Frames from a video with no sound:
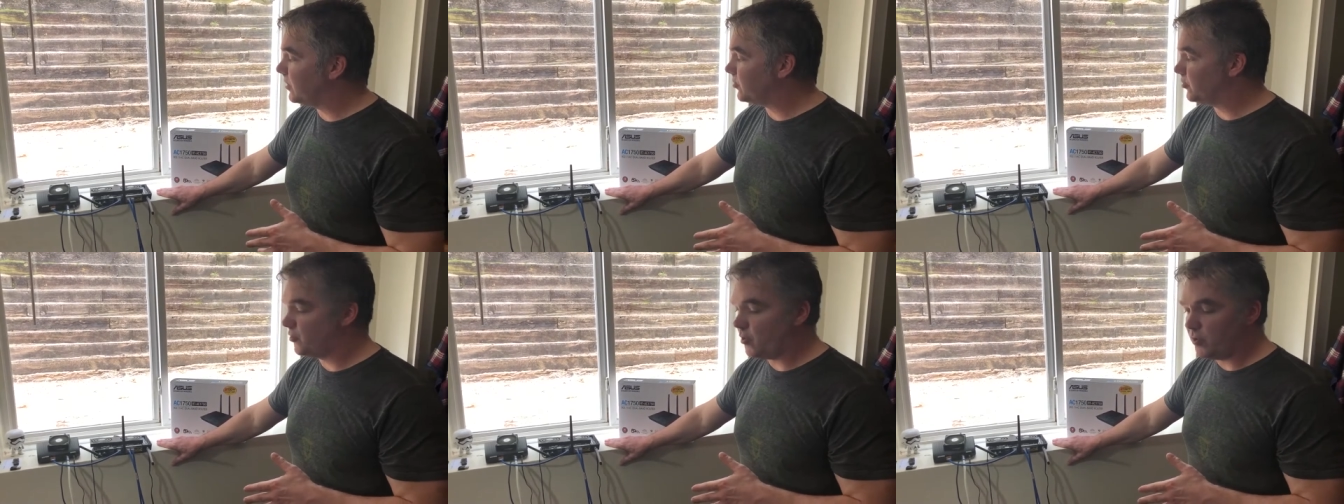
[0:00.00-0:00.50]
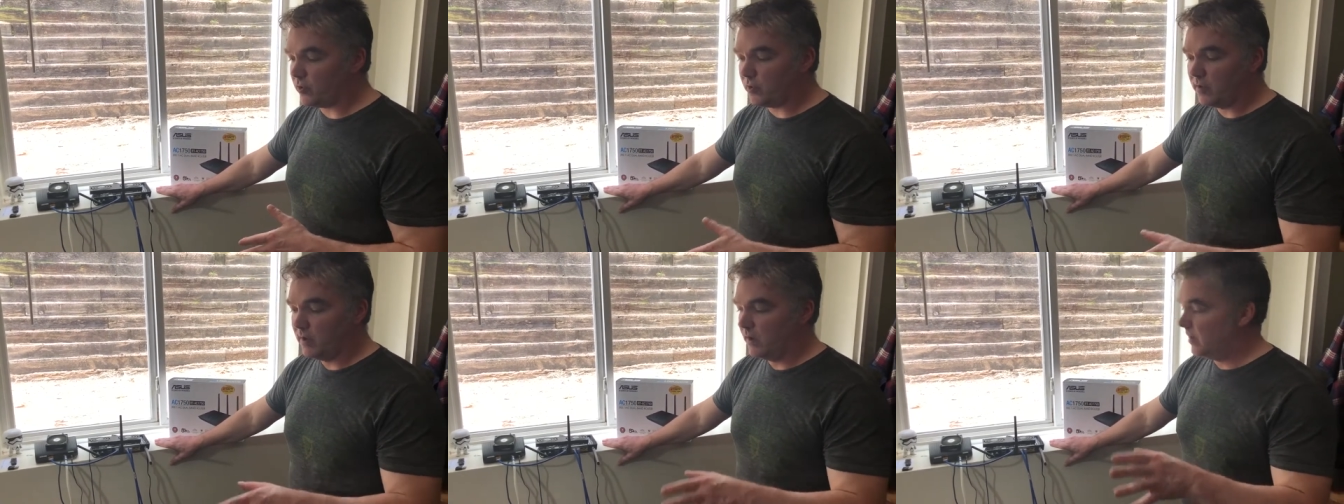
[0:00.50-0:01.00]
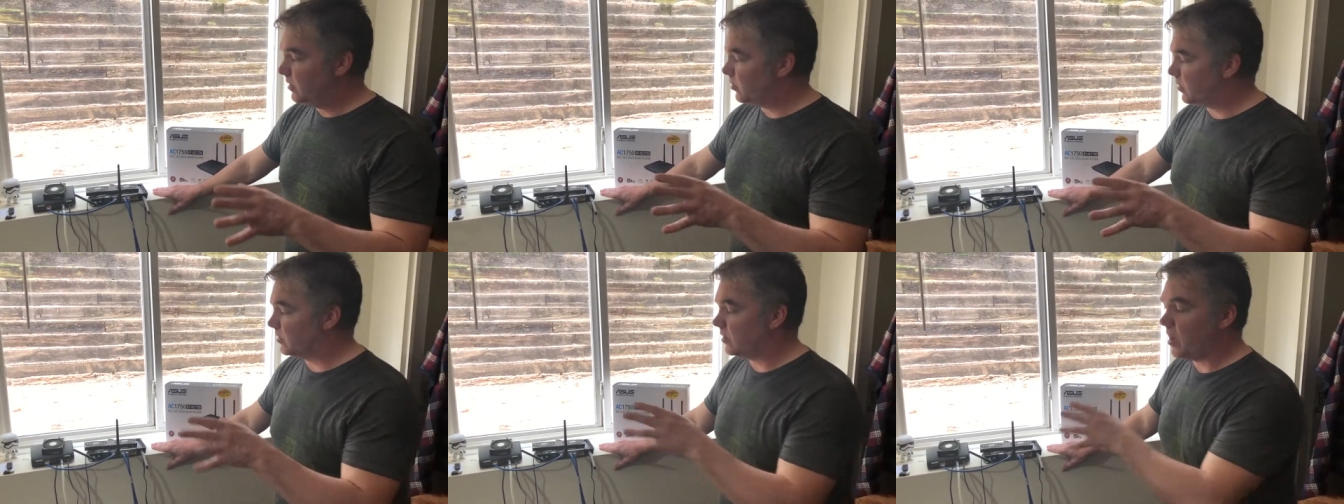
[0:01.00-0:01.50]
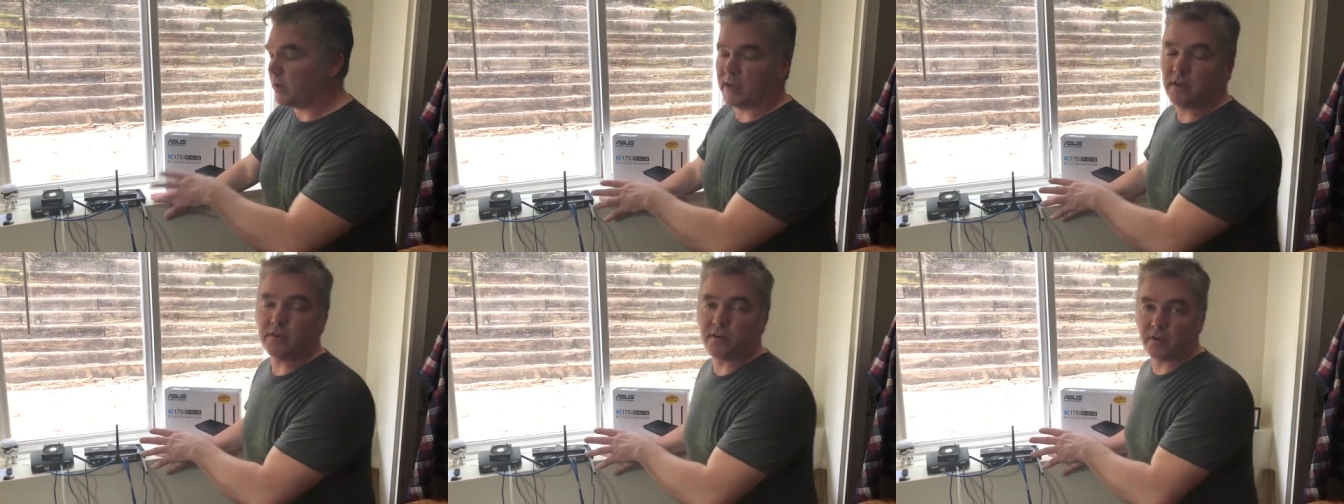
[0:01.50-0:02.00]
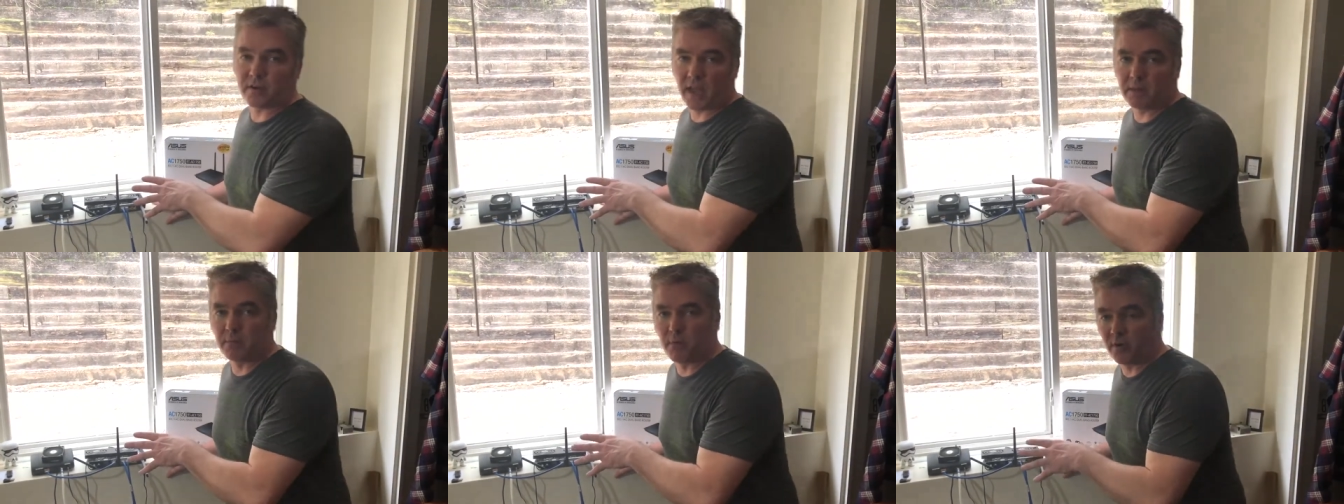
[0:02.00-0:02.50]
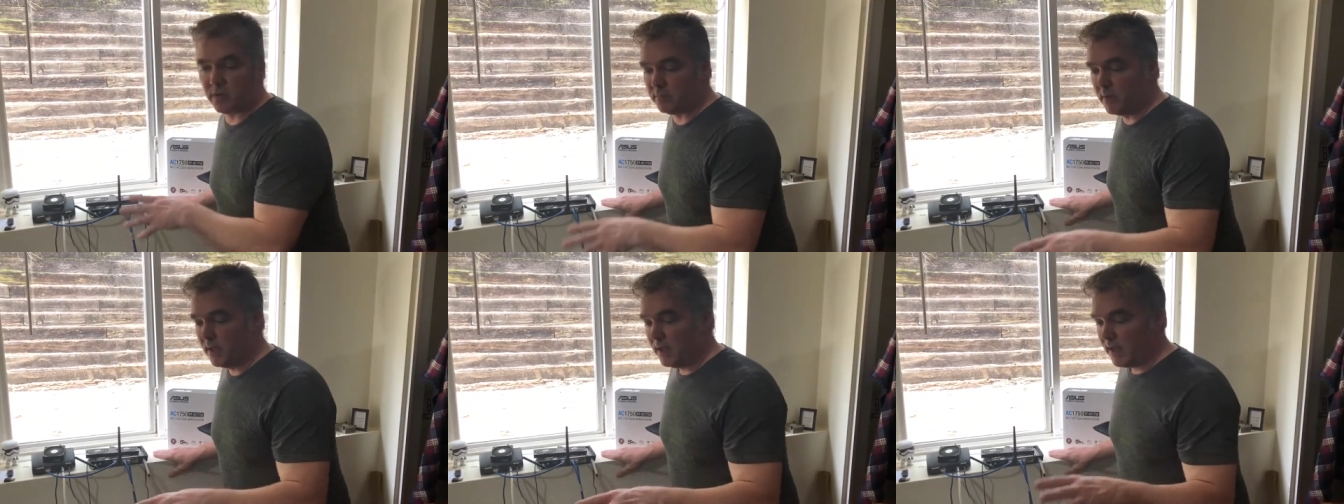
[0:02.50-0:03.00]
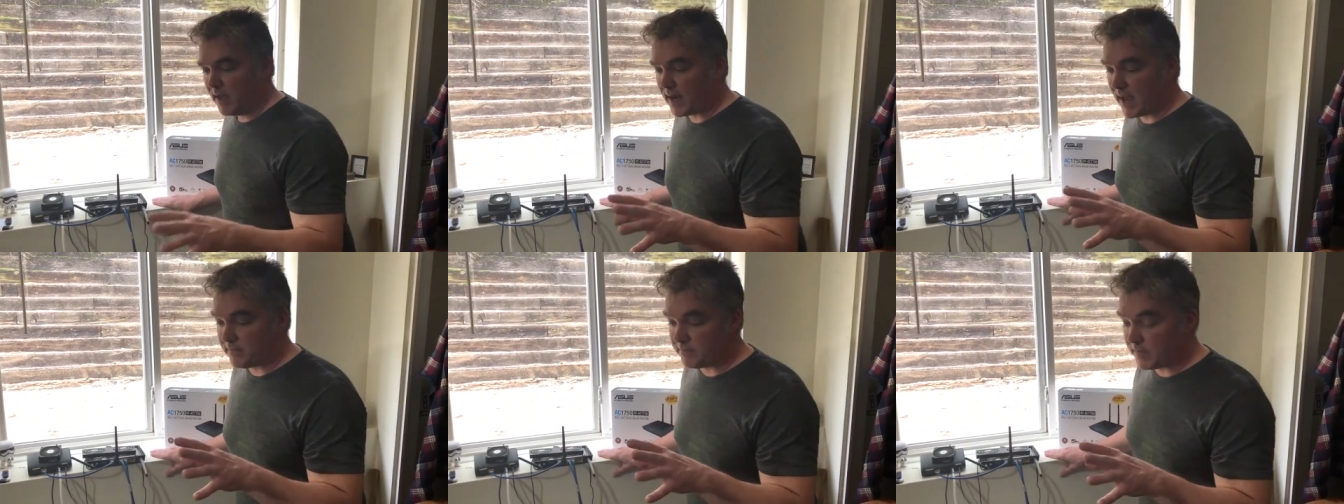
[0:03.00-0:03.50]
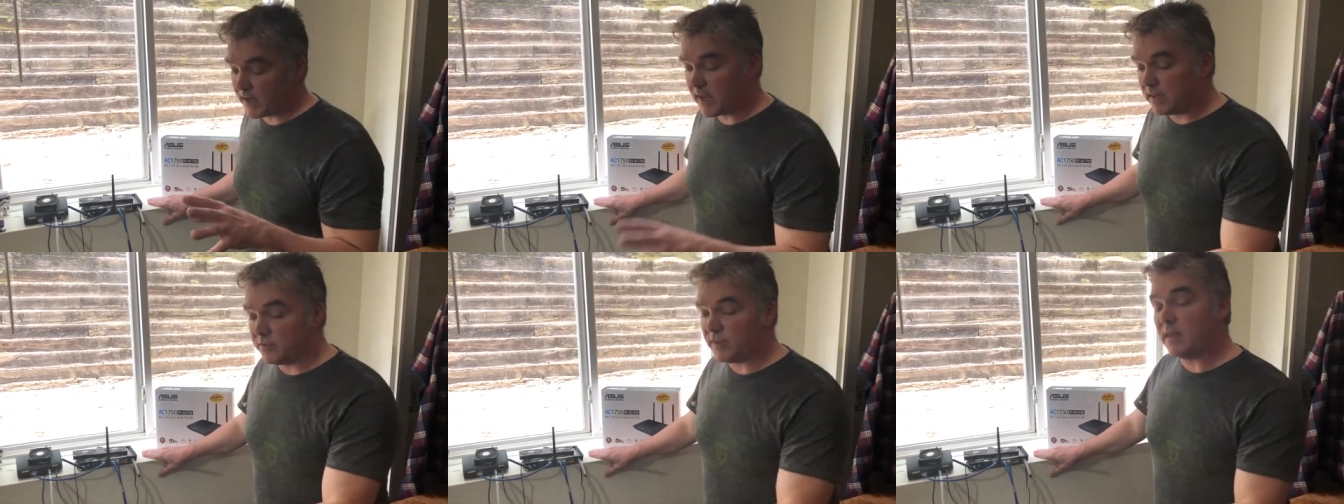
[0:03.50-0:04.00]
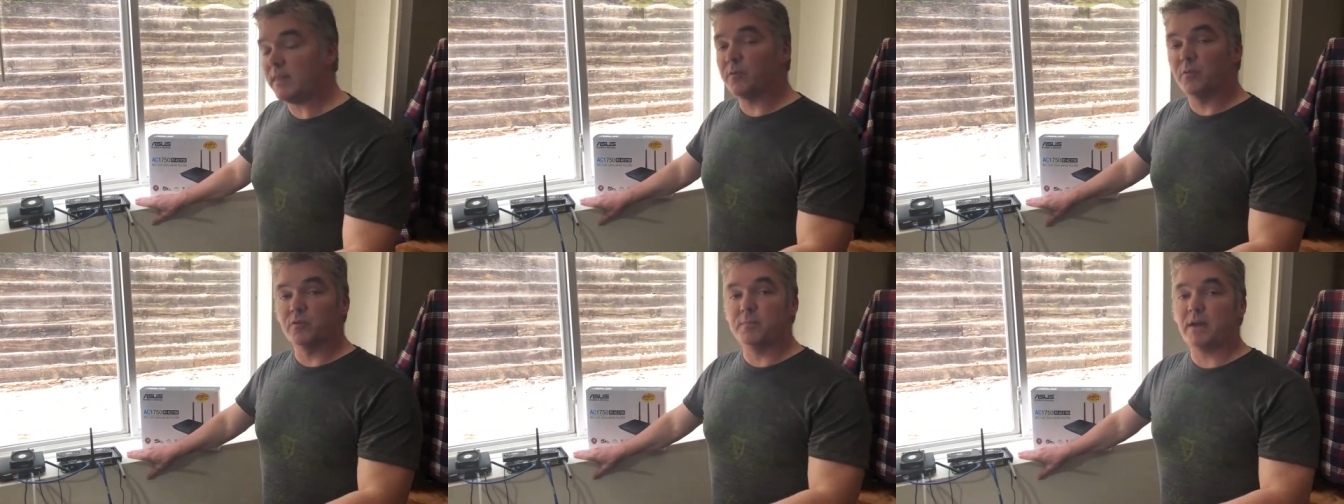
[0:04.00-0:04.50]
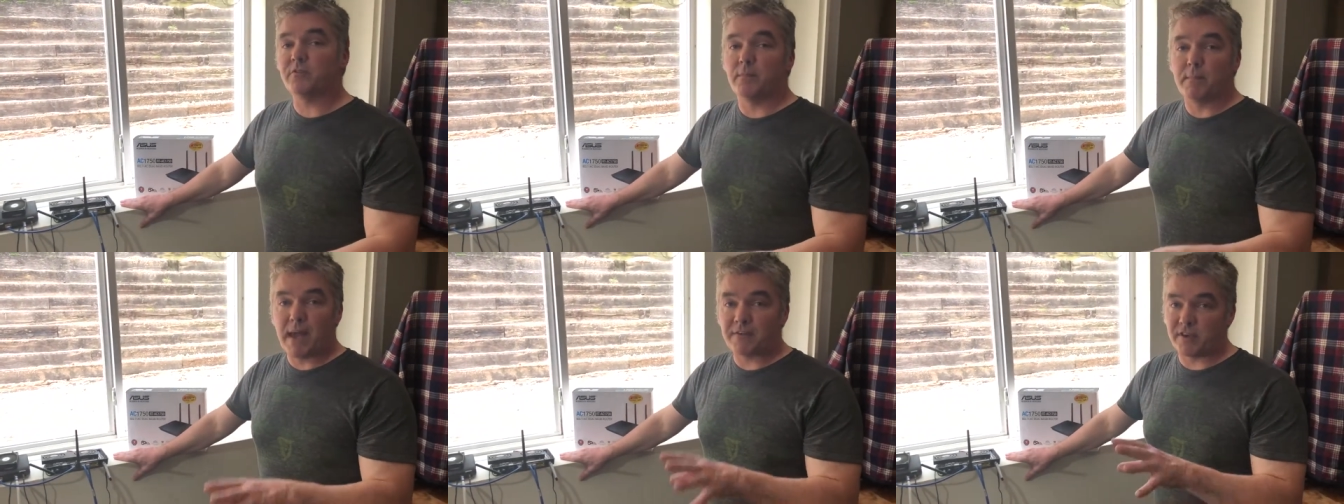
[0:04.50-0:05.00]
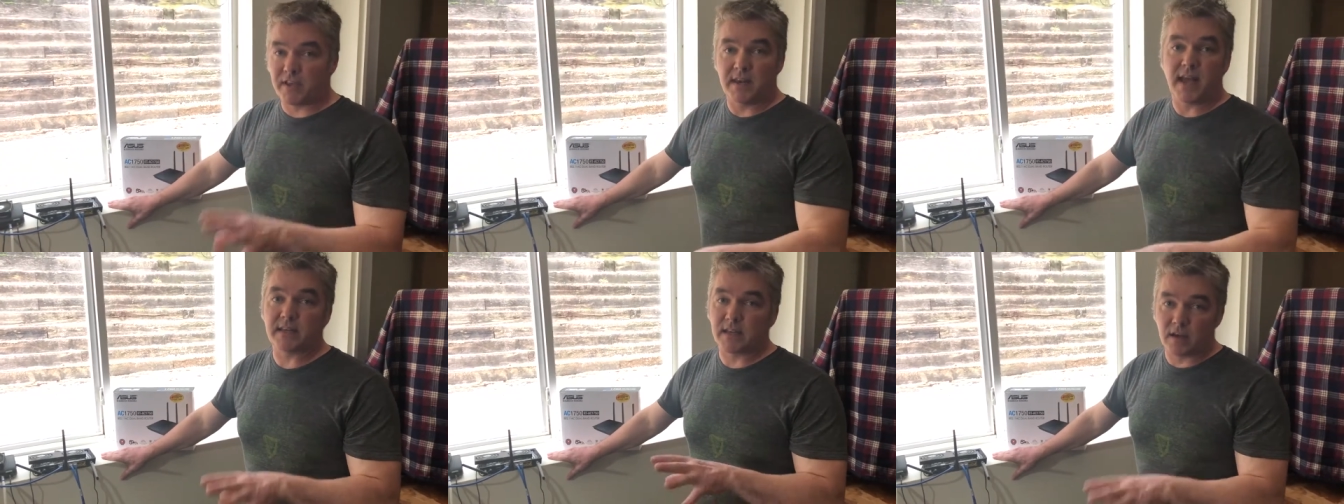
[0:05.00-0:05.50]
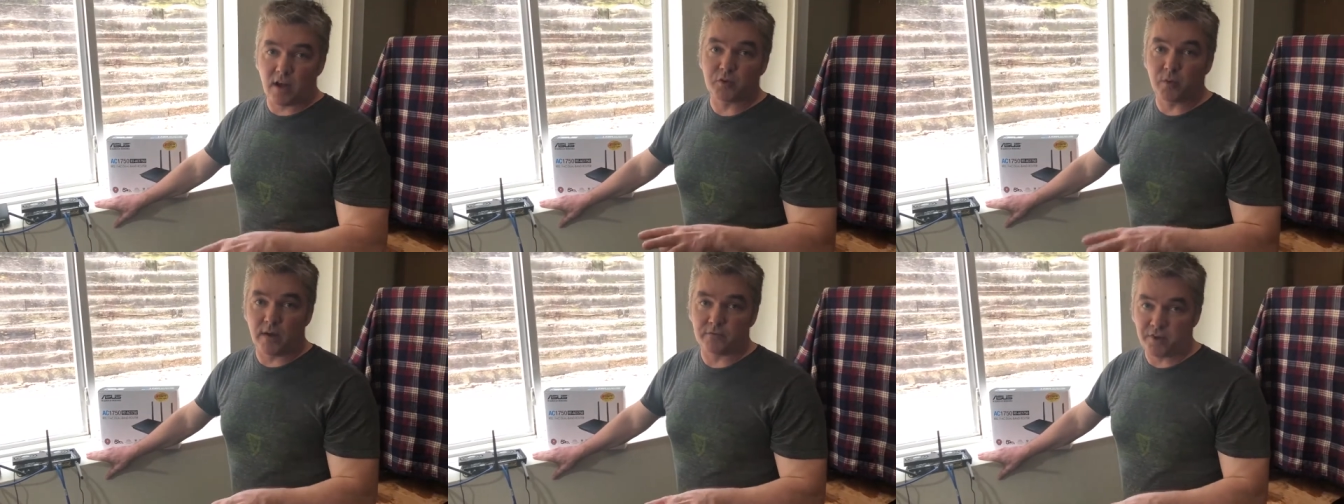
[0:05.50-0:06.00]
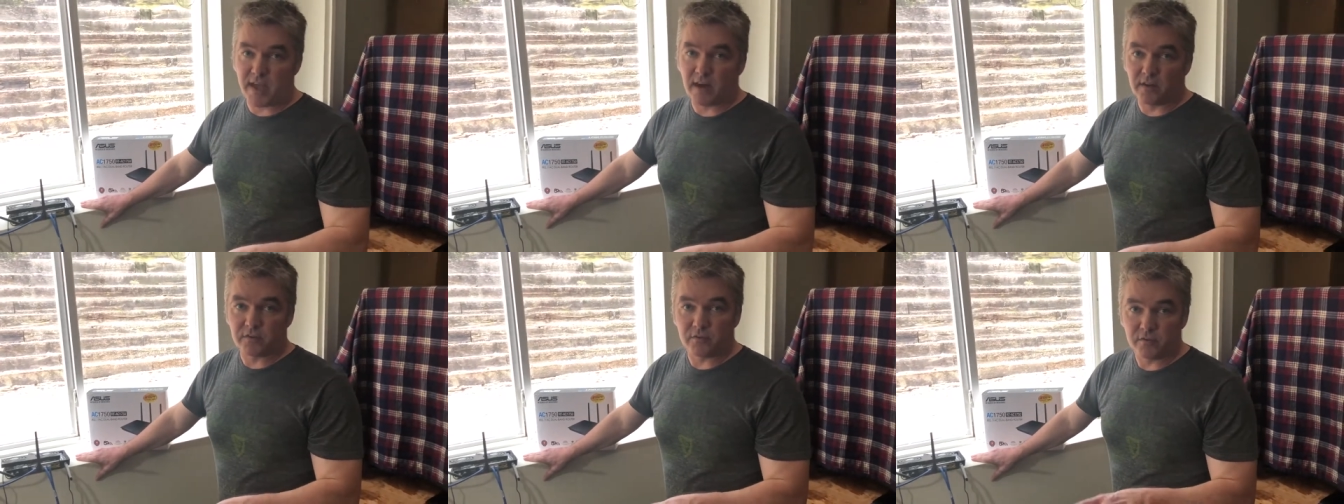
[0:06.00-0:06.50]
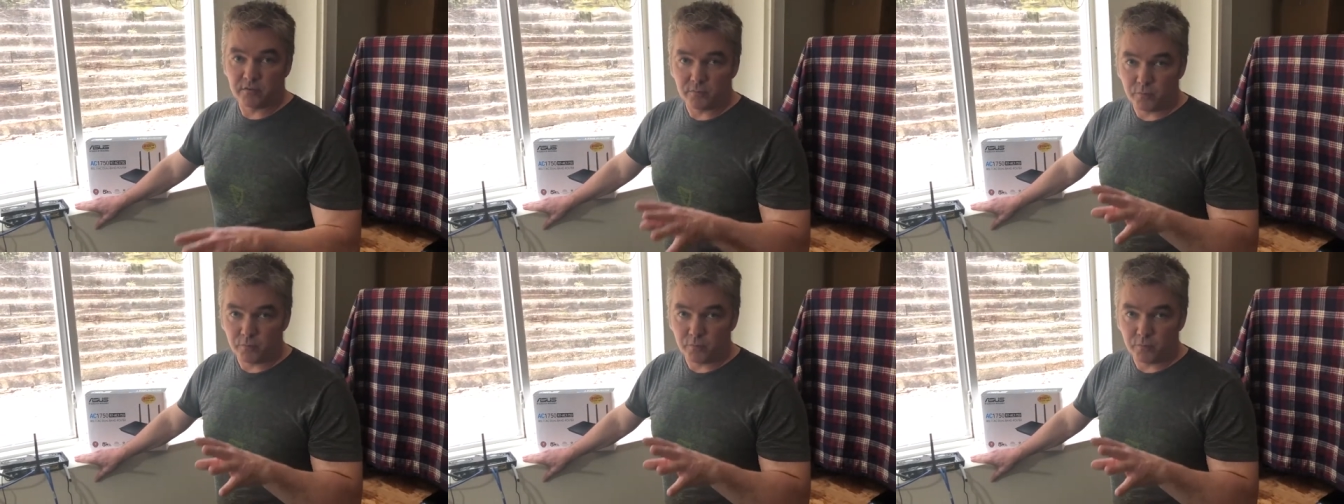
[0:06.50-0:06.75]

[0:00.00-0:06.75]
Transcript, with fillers: also show you, you can log into your cable modem and I, and I can see that through Spectrum, I'm actually connecting on all 12 channels,